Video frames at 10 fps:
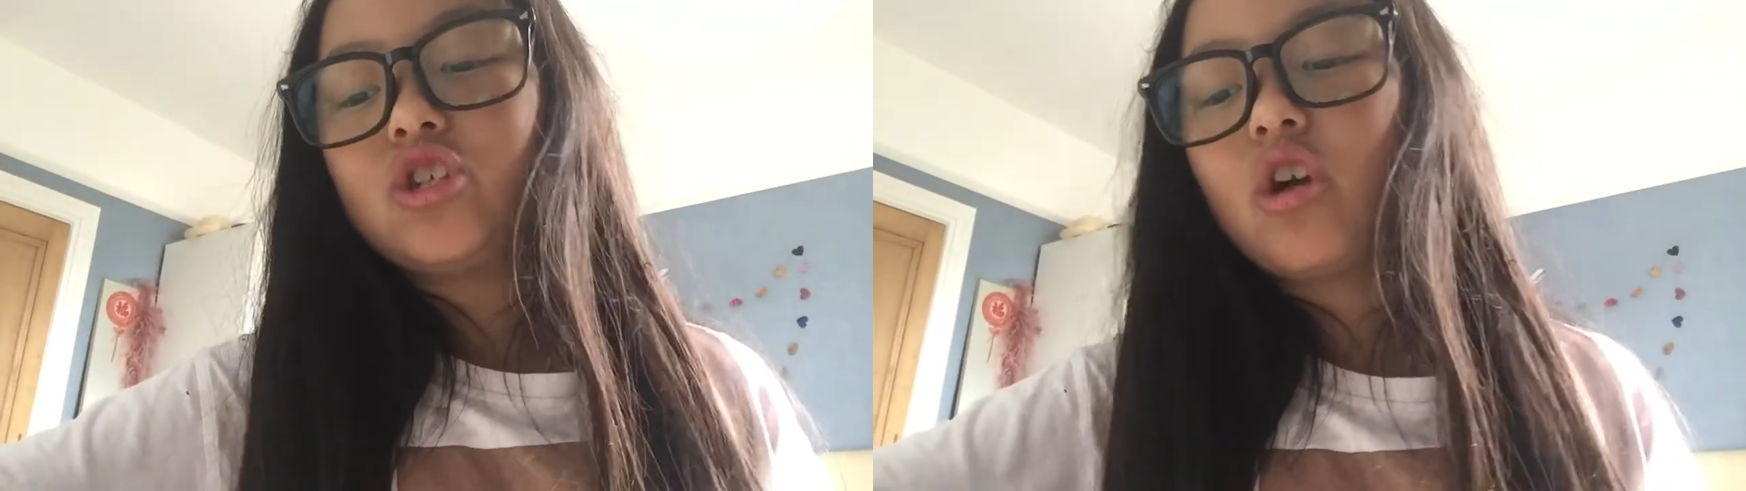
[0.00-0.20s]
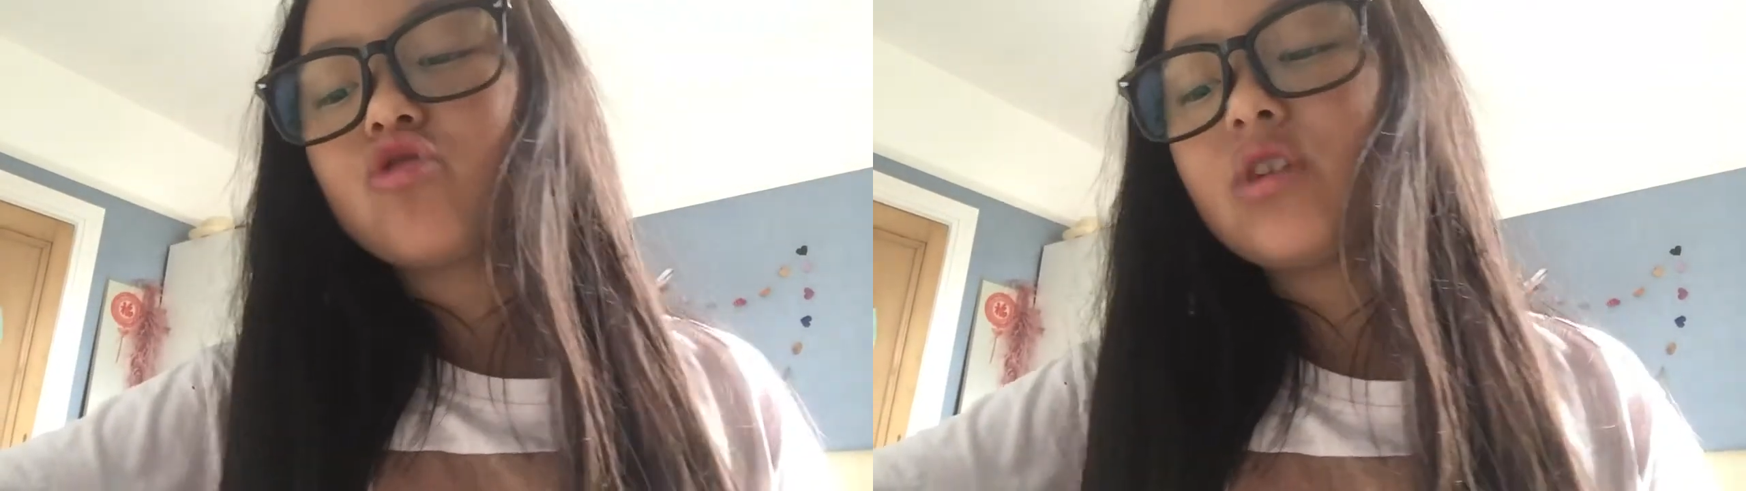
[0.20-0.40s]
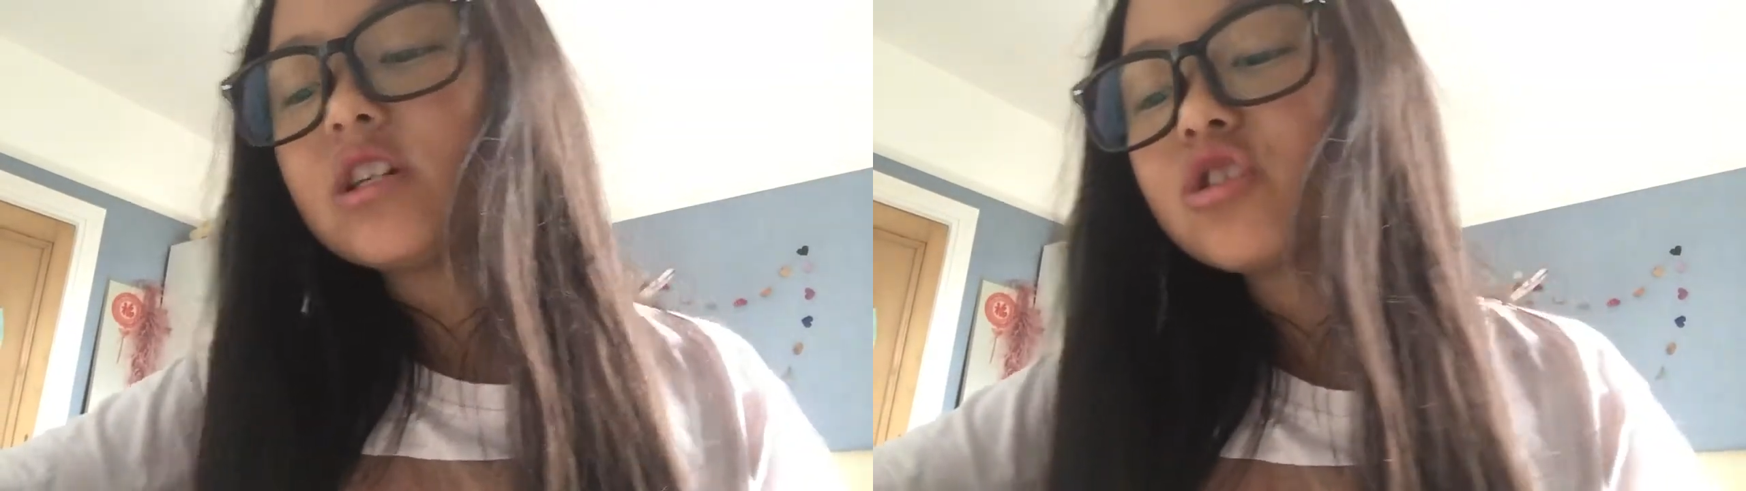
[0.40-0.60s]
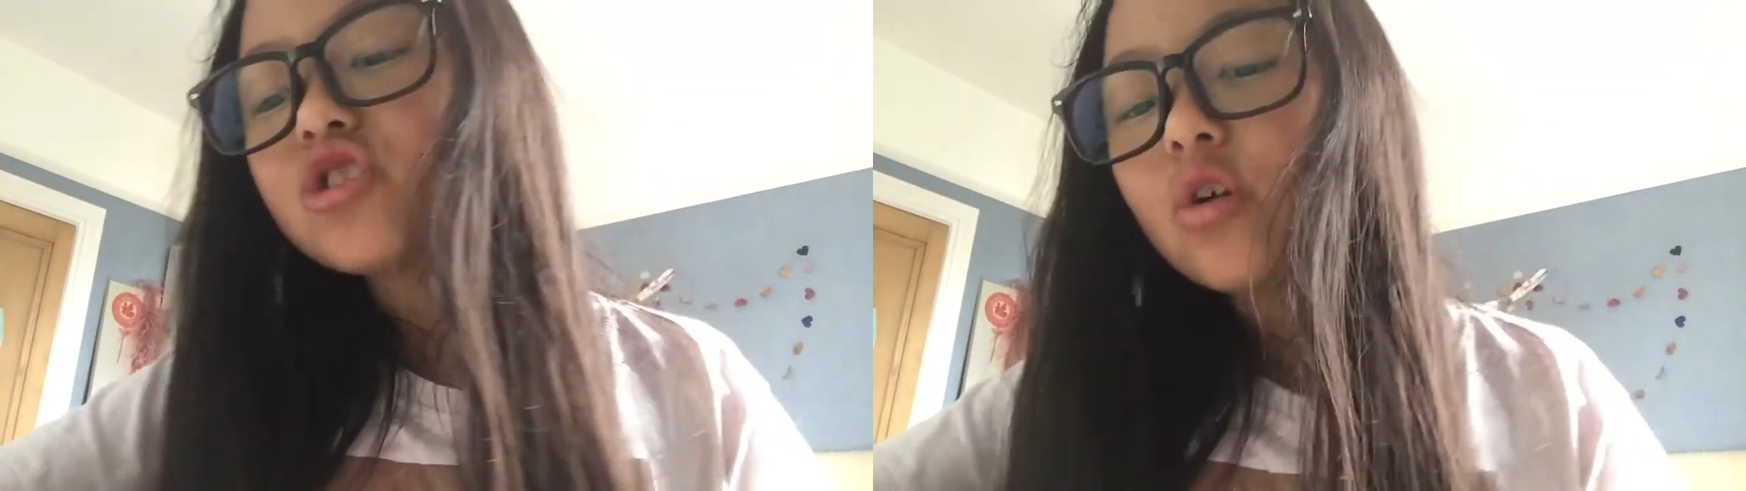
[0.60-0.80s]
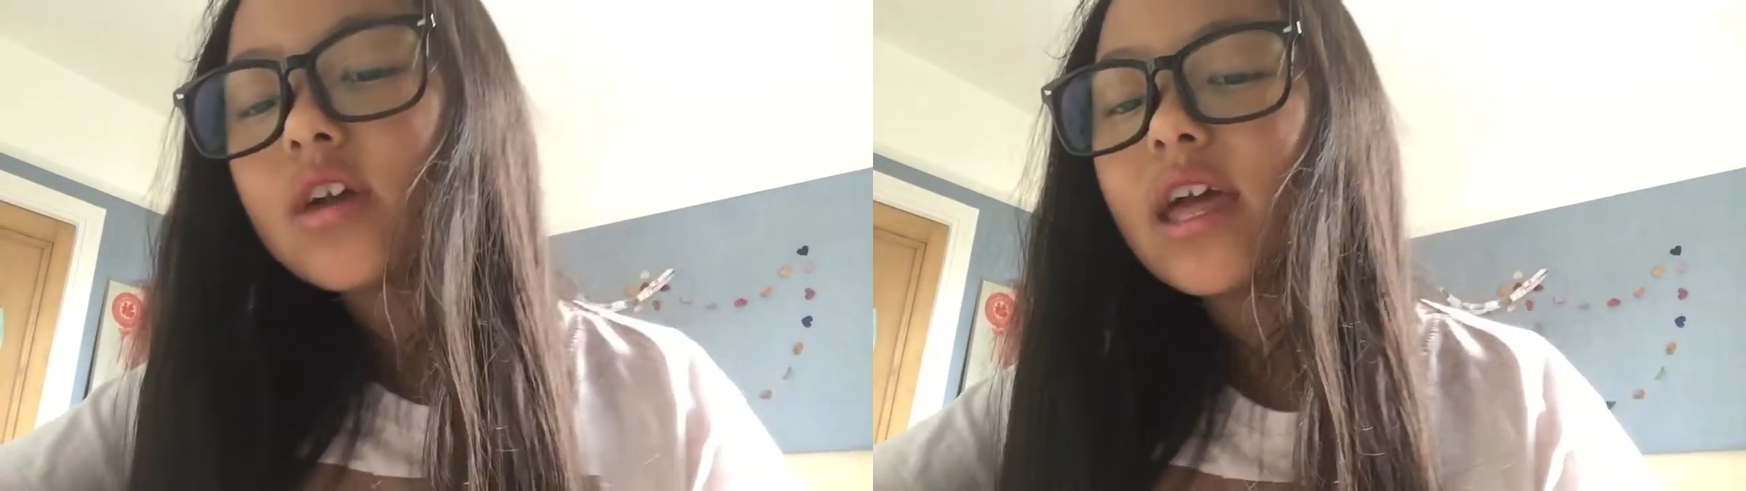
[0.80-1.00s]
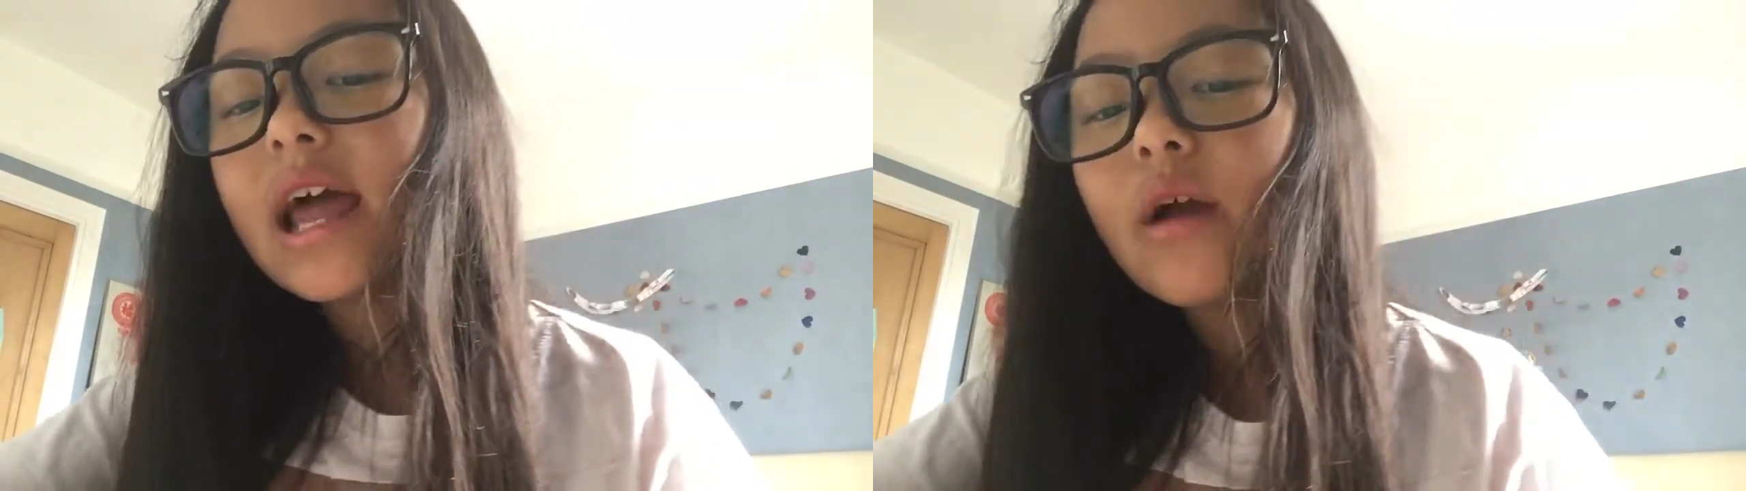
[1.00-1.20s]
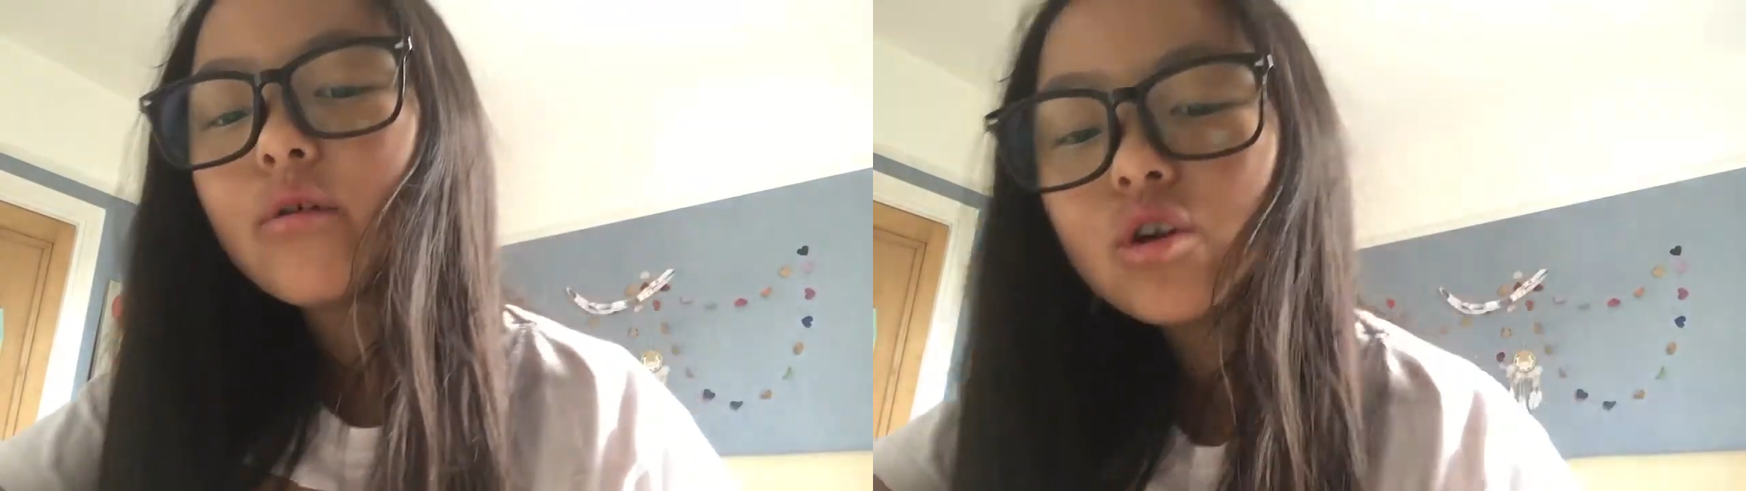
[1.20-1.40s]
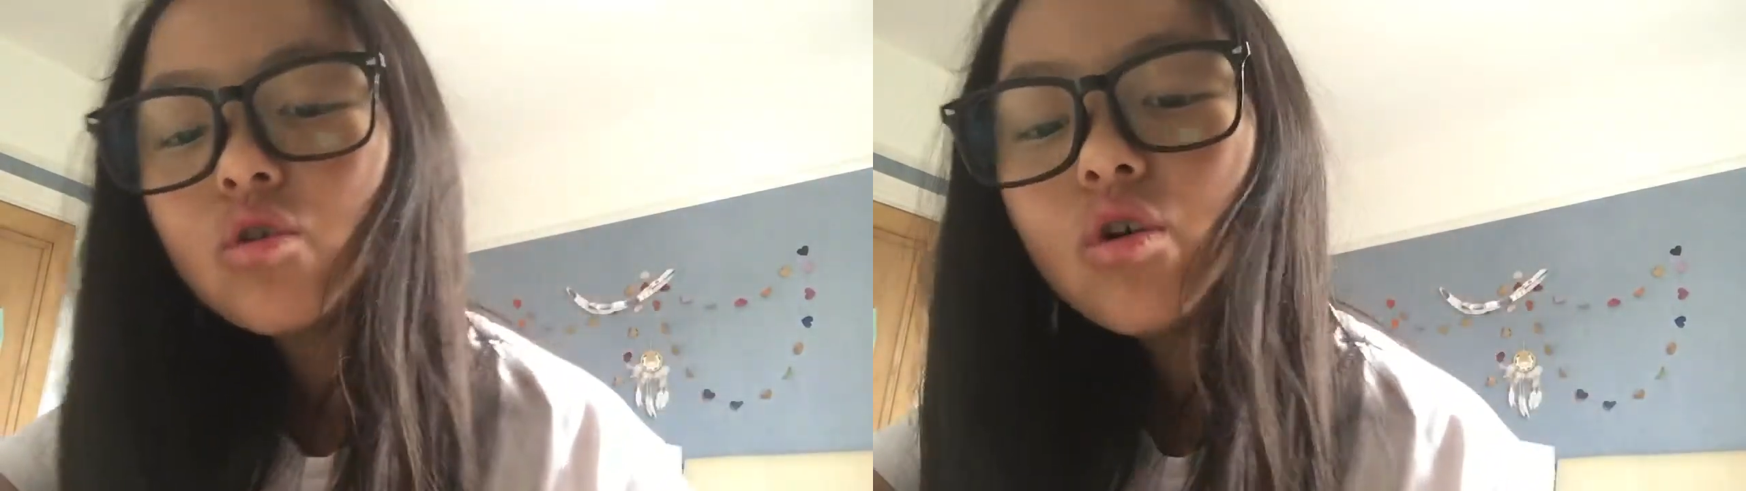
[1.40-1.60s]
you go straight to the Chokey and
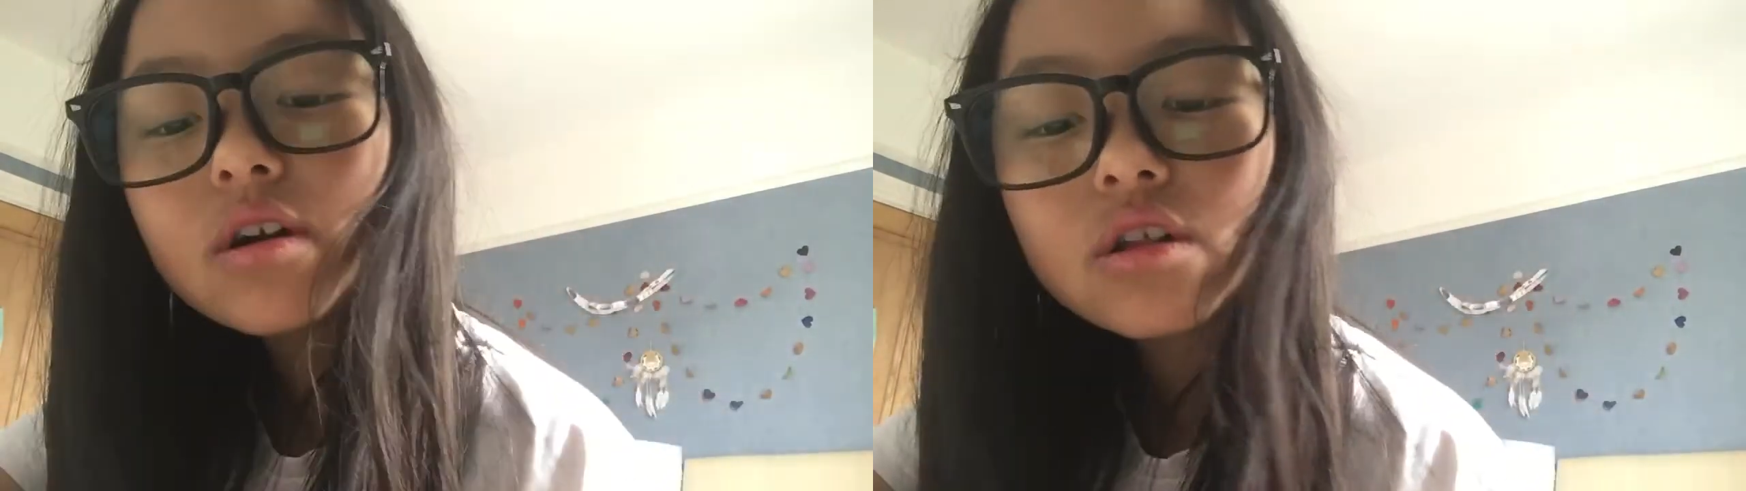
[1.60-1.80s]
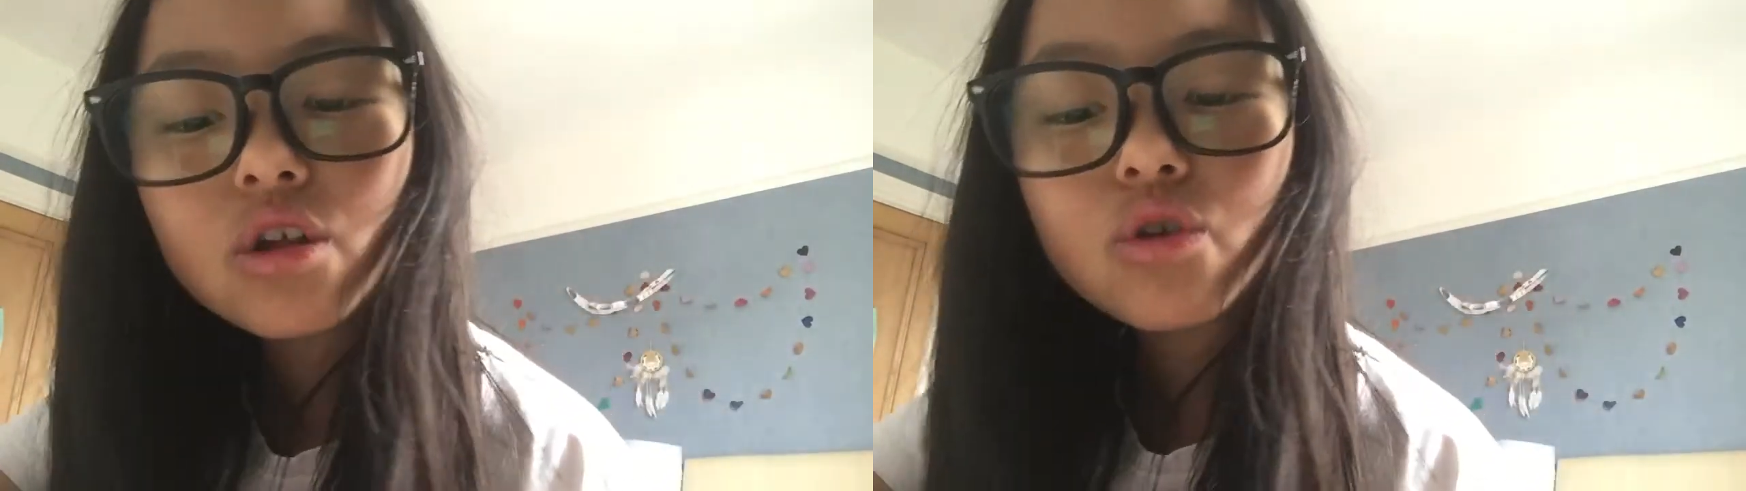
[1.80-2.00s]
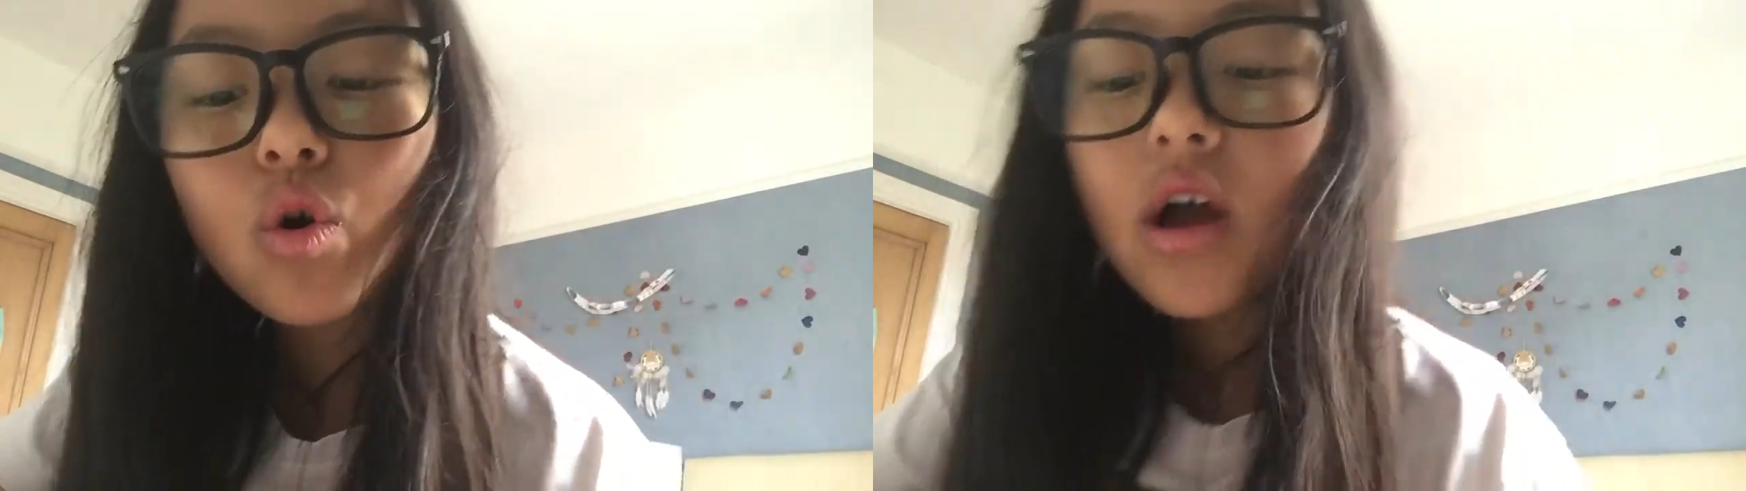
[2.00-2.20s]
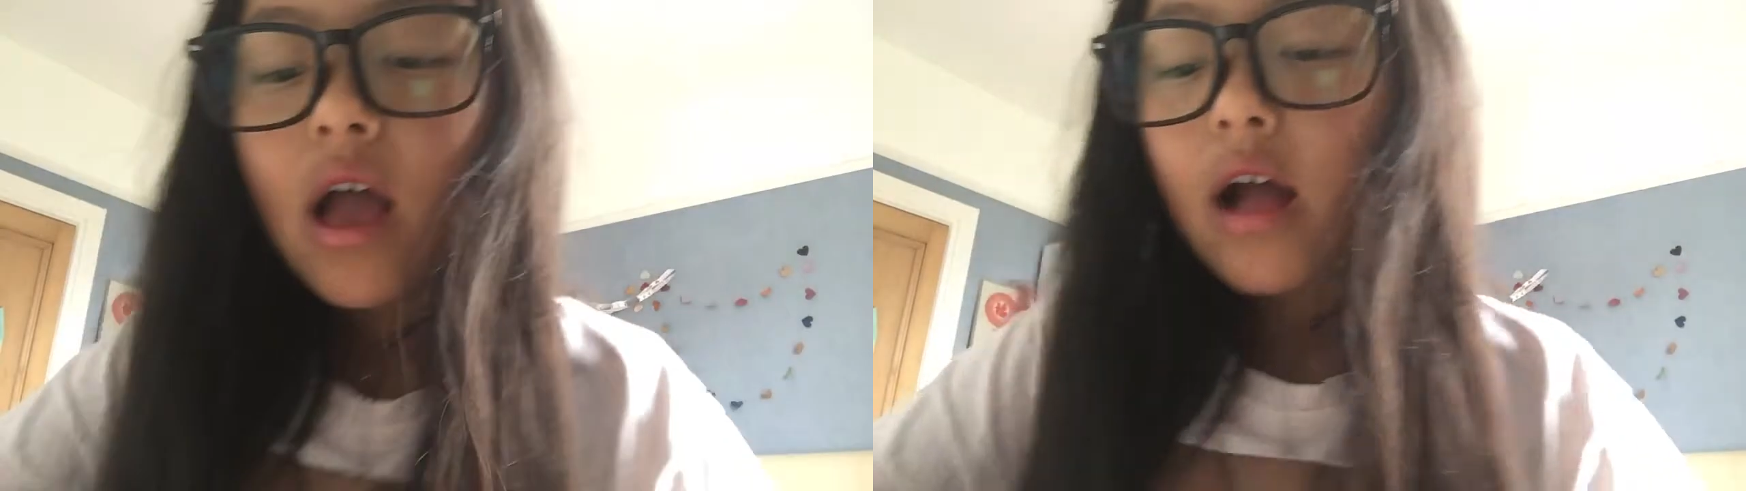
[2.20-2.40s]
he'll knock at the door